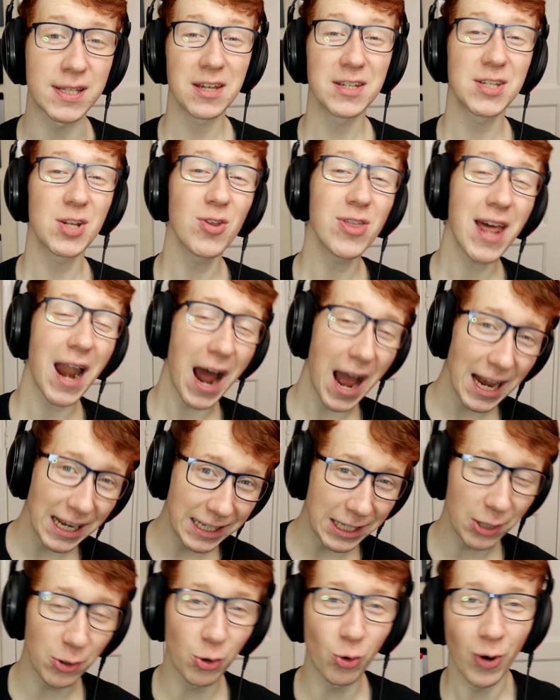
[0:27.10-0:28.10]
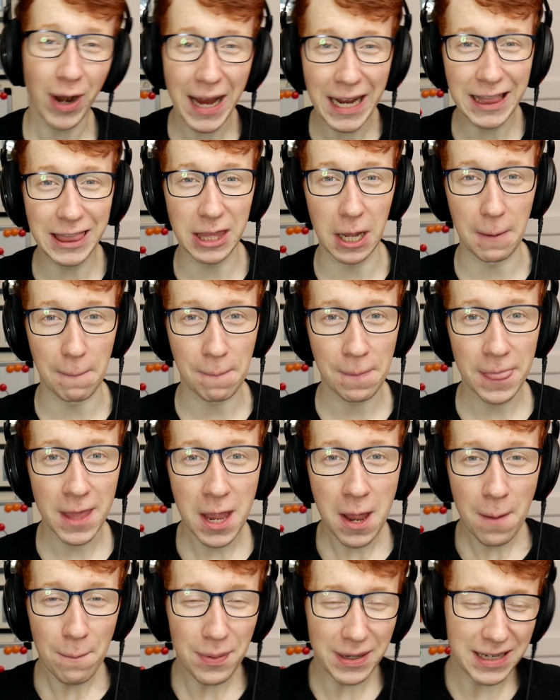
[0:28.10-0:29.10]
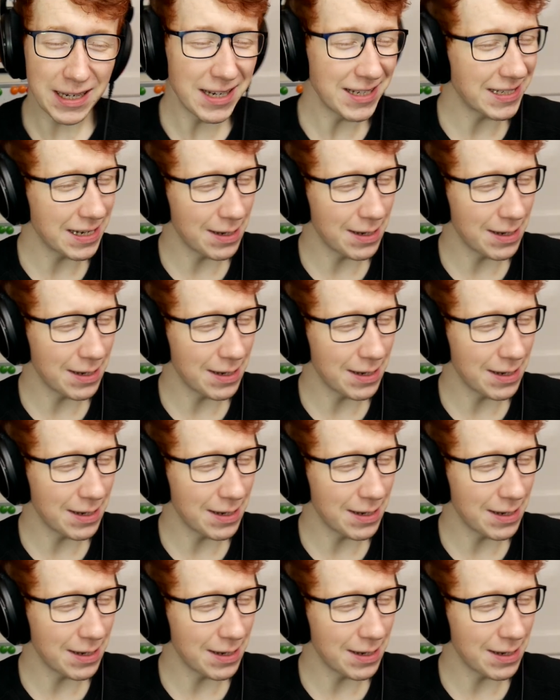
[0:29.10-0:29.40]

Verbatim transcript: so that I can rate them. Because